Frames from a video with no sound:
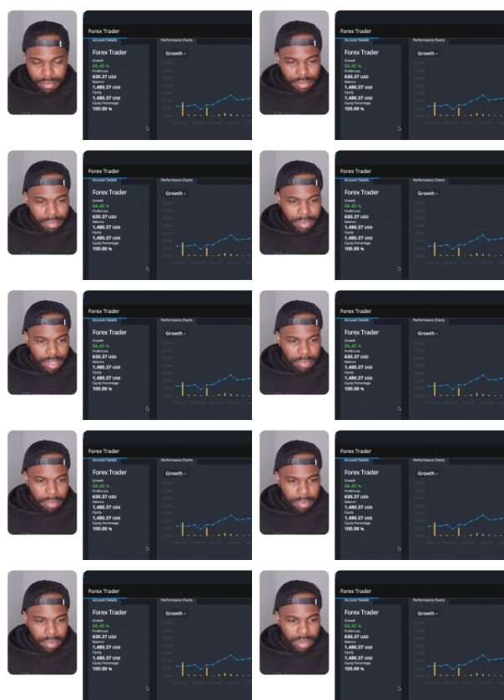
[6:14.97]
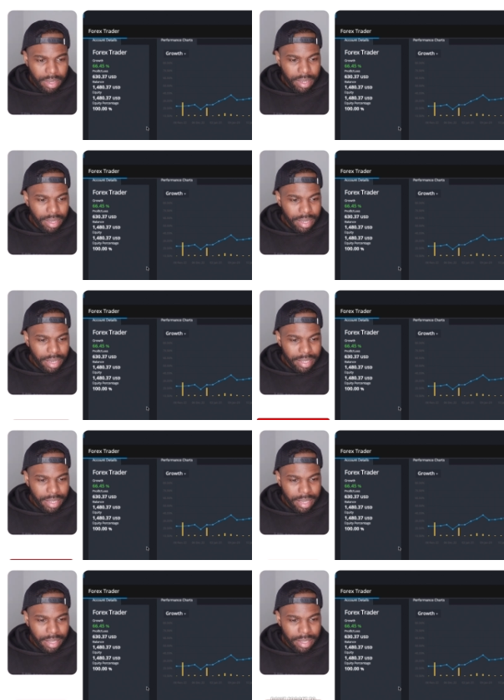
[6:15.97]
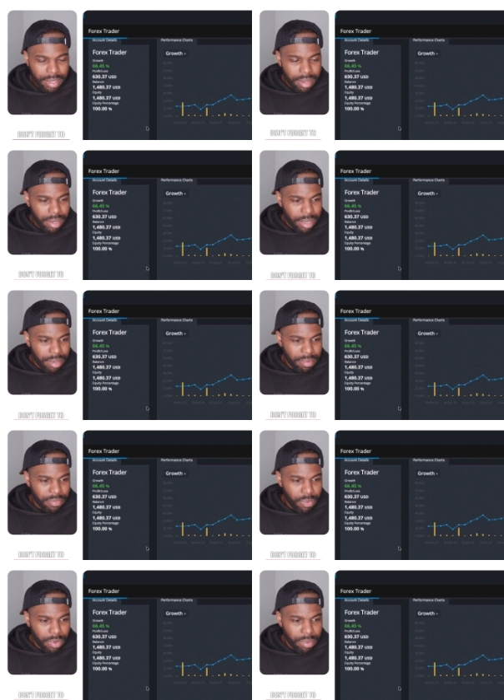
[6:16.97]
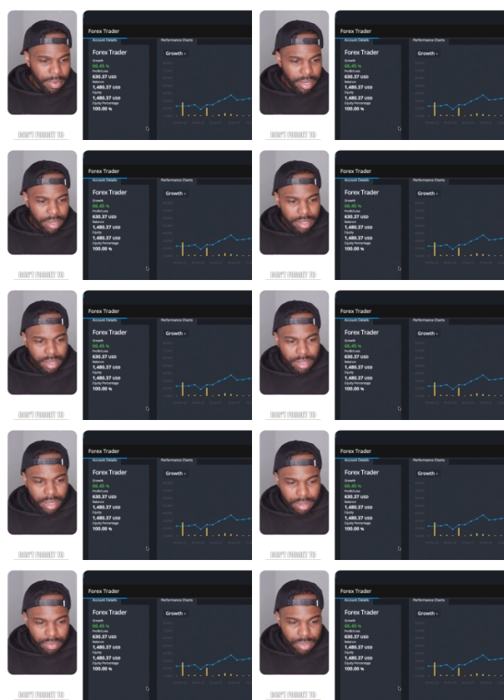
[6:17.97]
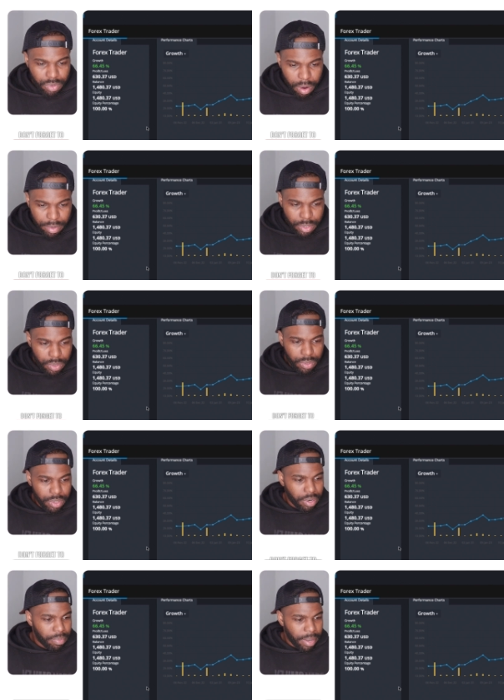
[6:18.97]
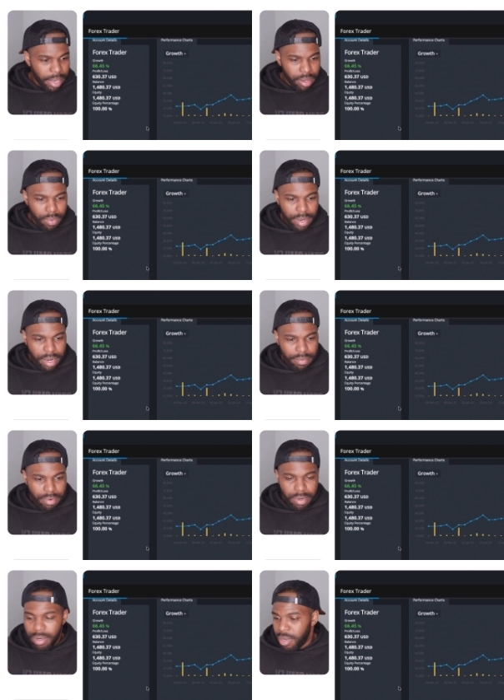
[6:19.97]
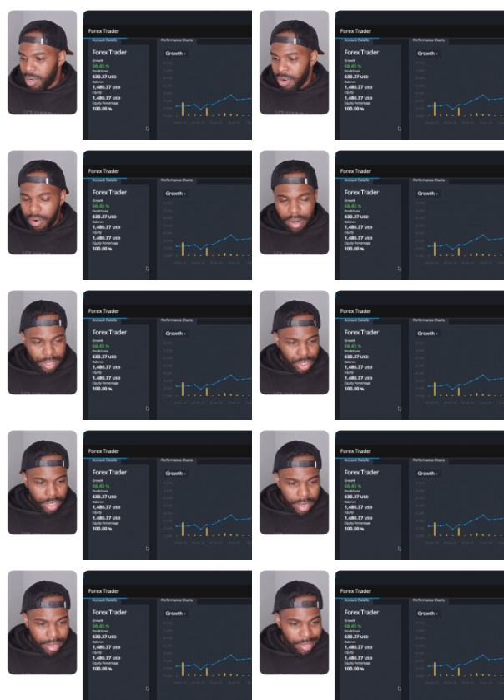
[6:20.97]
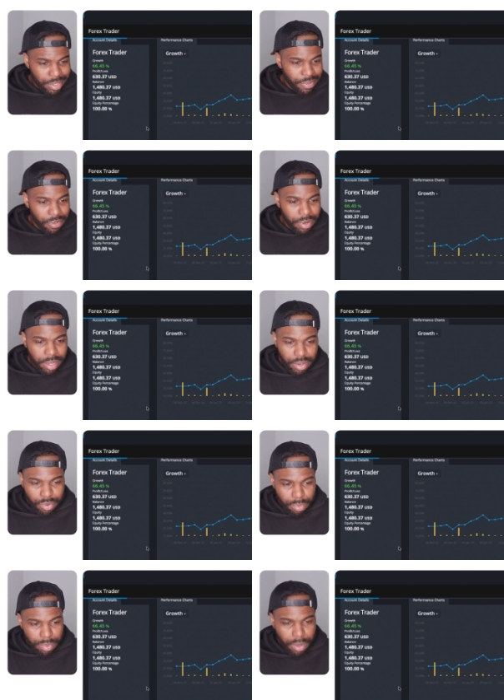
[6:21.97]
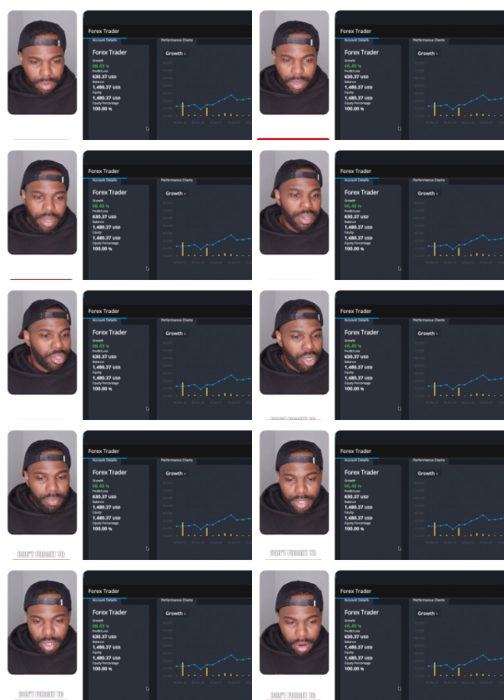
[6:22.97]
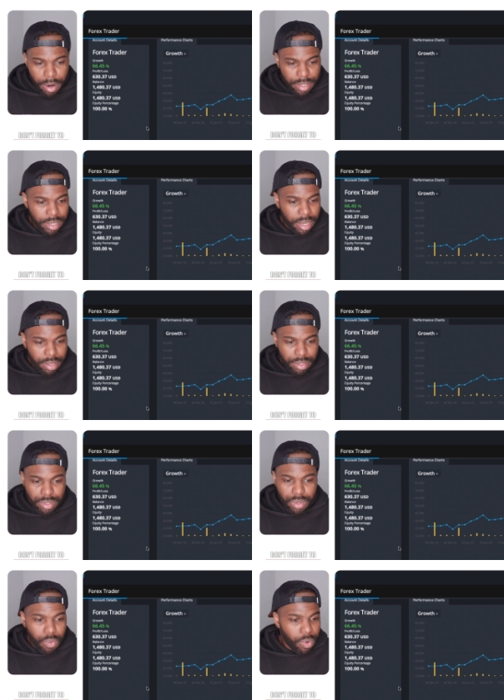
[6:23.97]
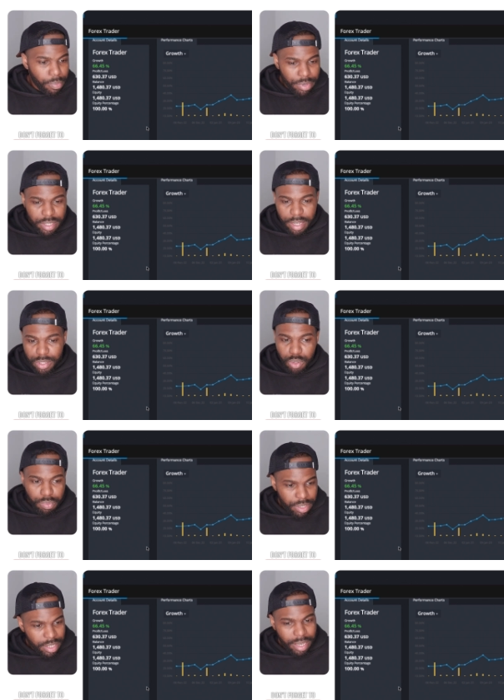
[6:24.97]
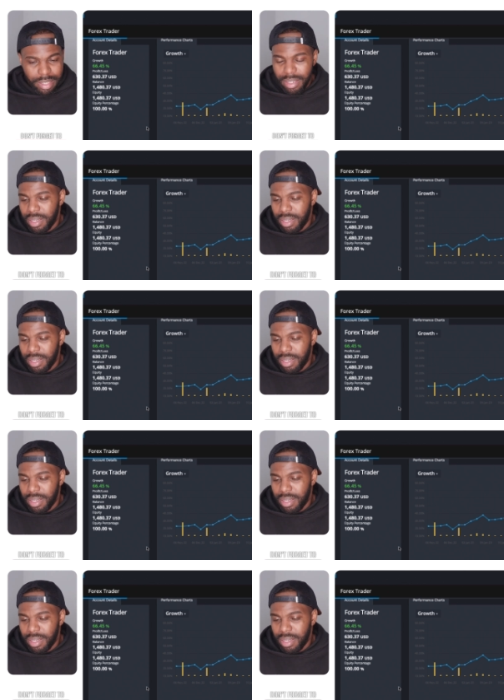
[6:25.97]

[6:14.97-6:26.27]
from these people. And then um, if you want to make a, another withdrawal to your bank or whatever, or exchange for another crypto, you're gonna be charged another one percent, two percent